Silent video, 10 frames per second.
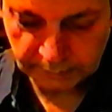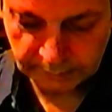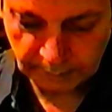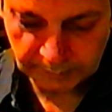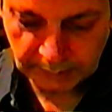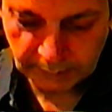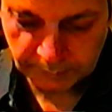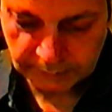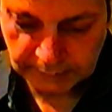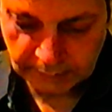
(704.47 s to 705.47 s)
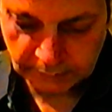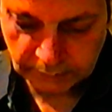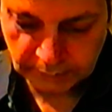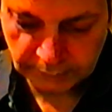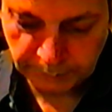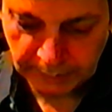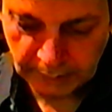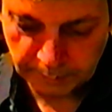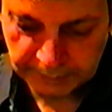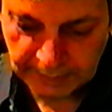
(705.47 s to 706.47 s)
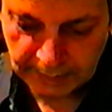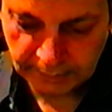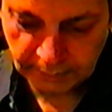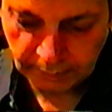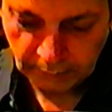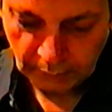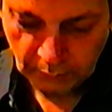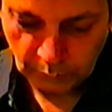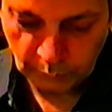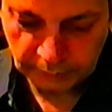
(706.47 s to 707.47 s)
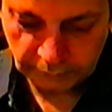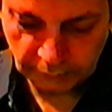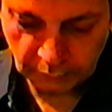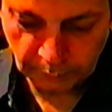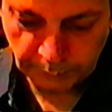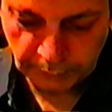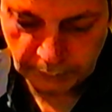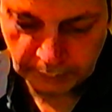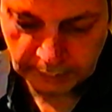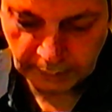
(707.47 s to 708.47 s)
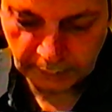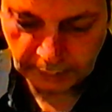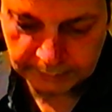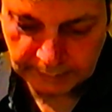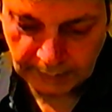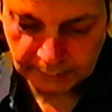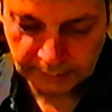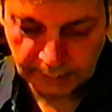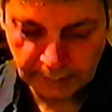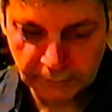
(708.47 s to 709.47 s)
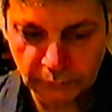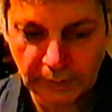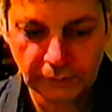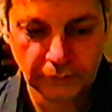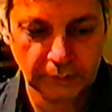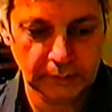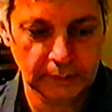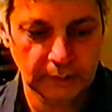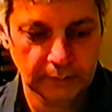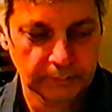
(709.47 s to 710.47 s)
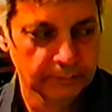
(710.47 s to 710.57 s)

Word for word: Sometimes sensors pick up data which the computer cannot analyze rationally.